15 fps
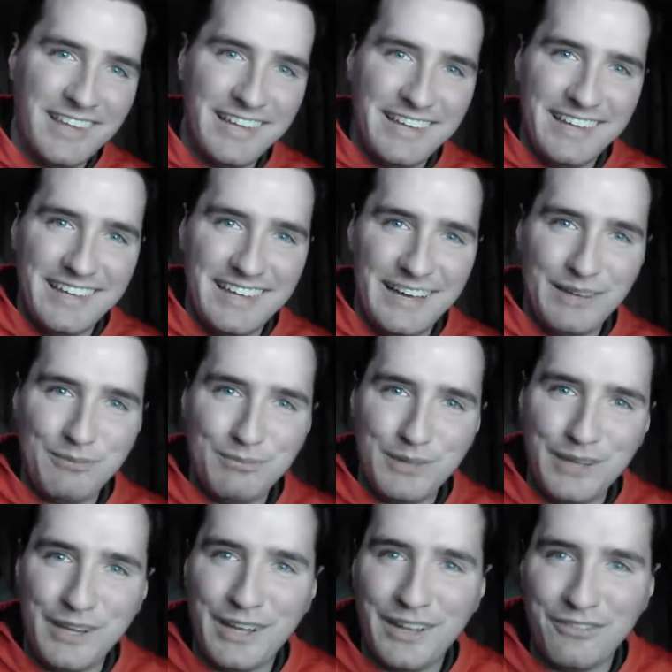I've
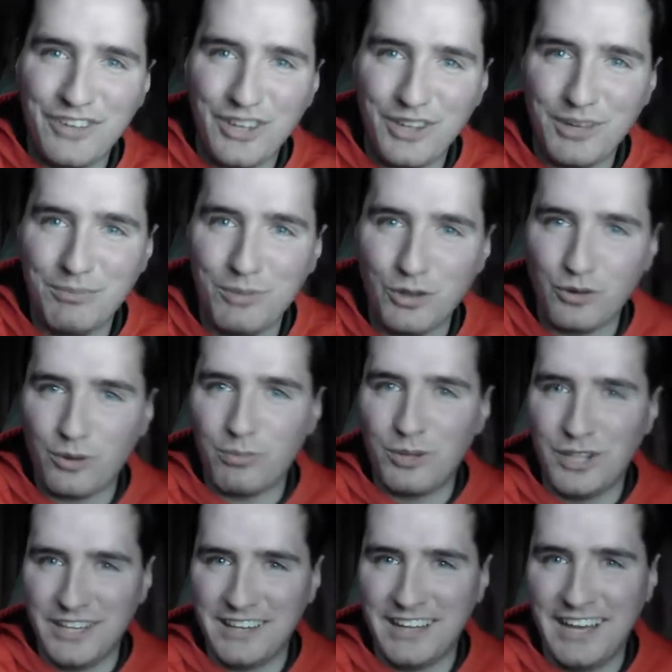been failing
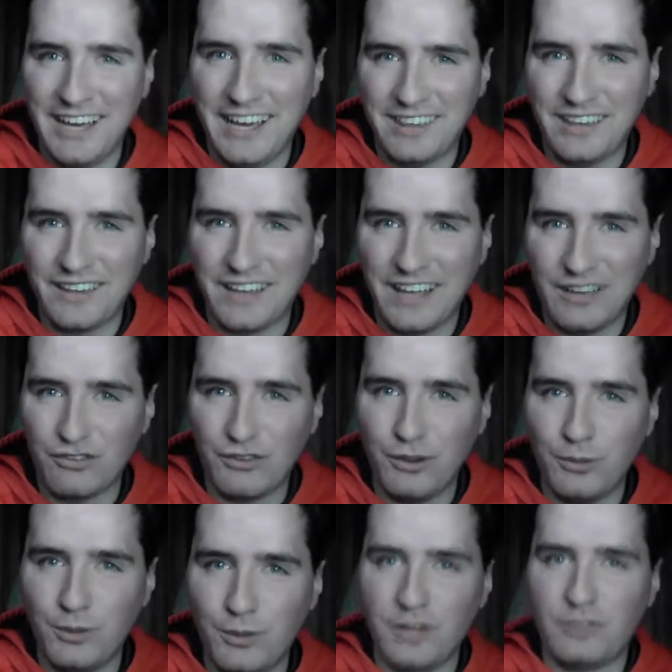miserably at that the last few
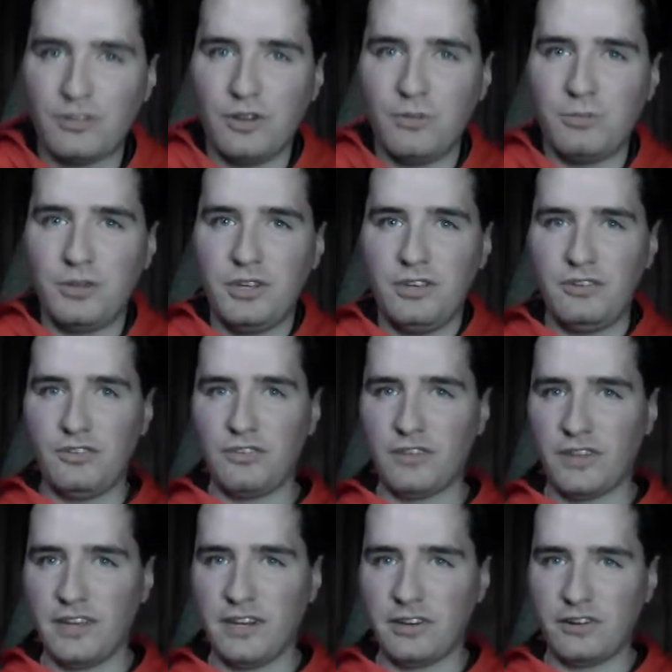weeks. So please
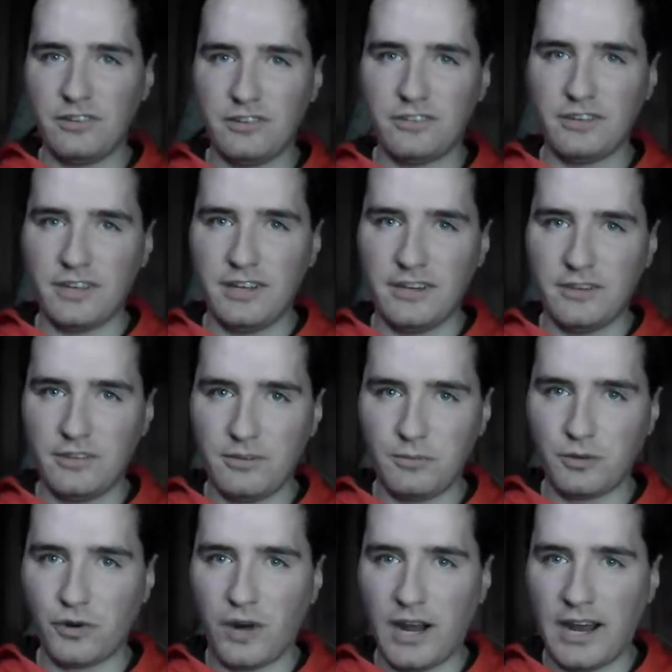like or dislike,
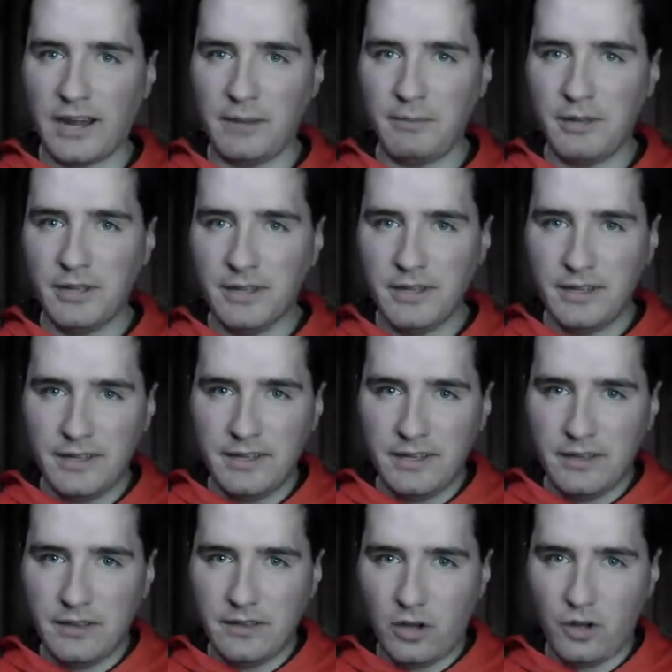subscribe.
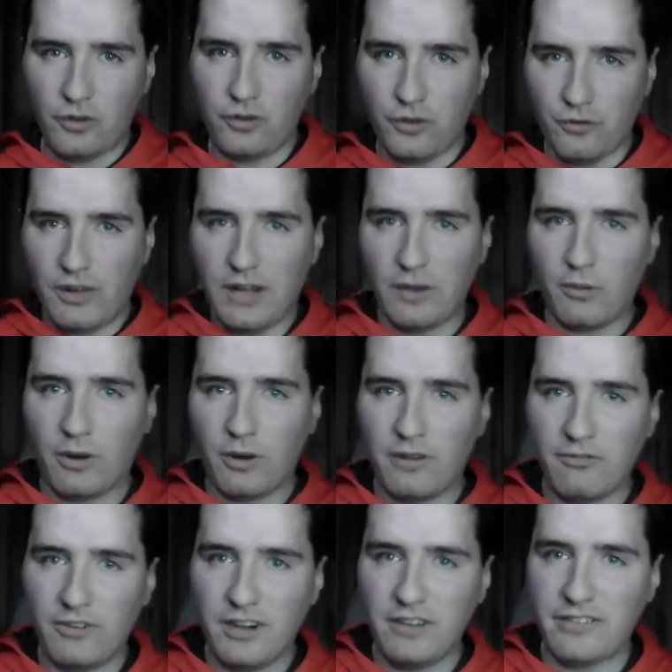Also follow our
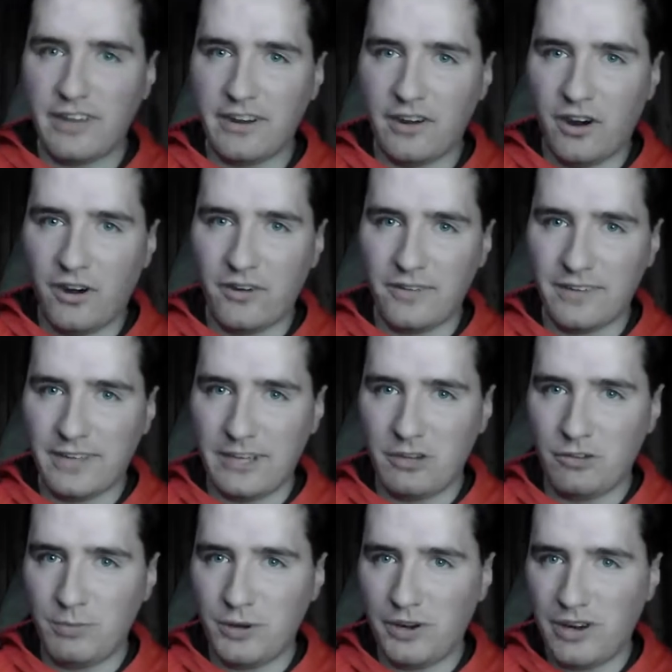friends on Heartland
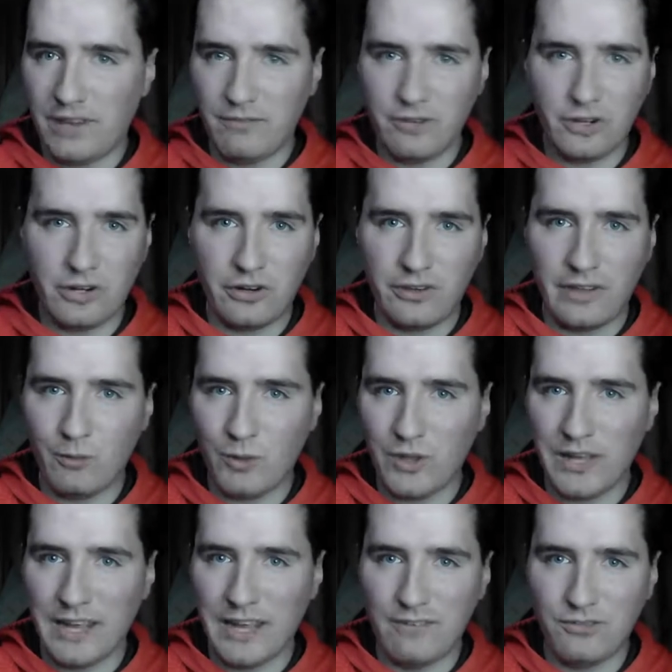Spirit. I'm sure they will
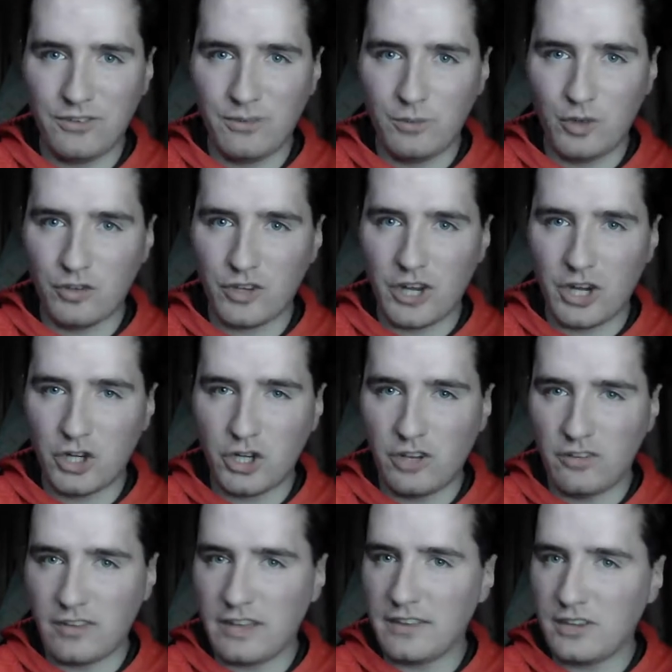have some
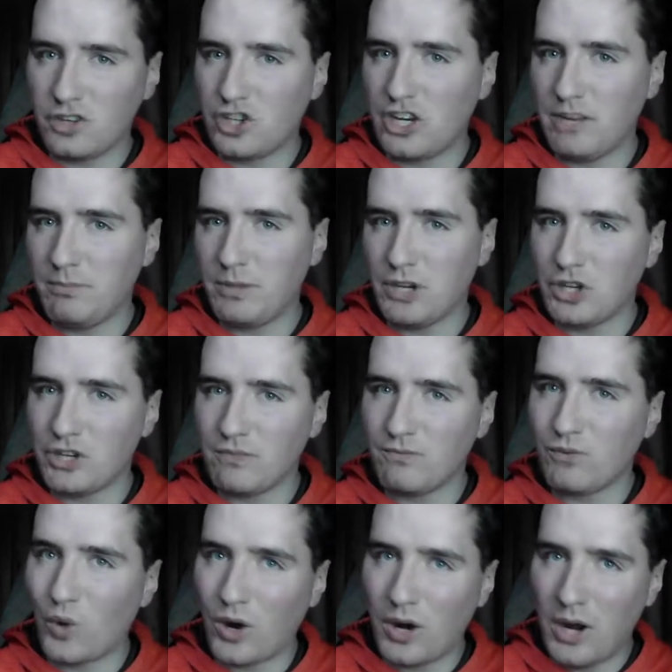discussions on the Championship
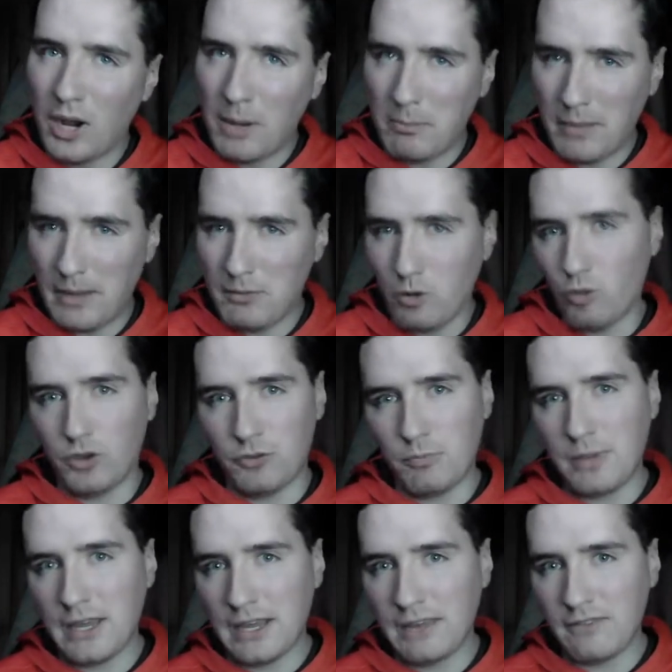4. Maybe what's
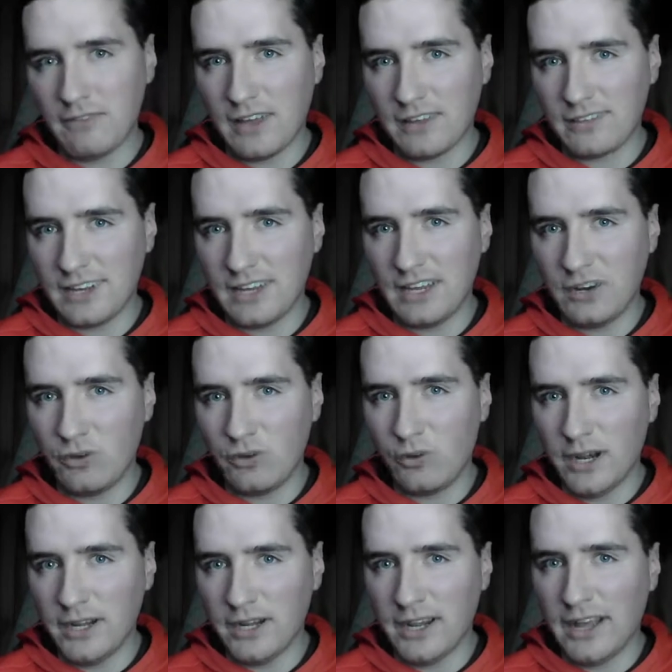being investigated
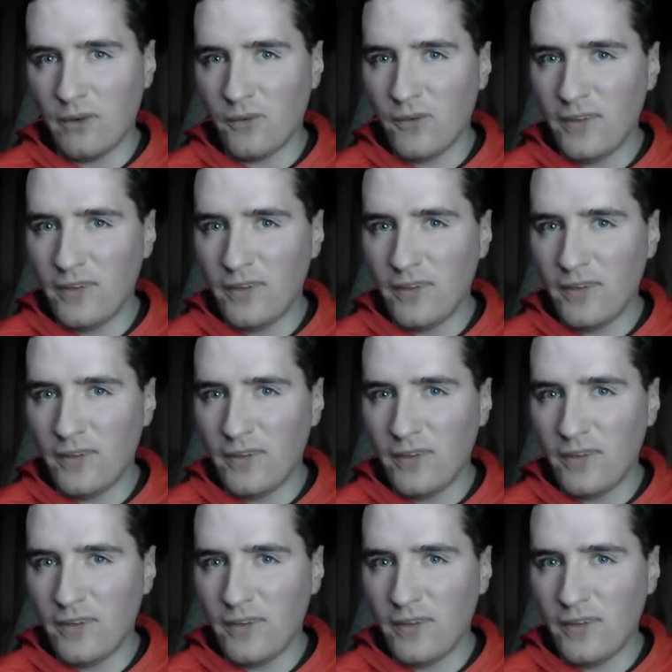right now.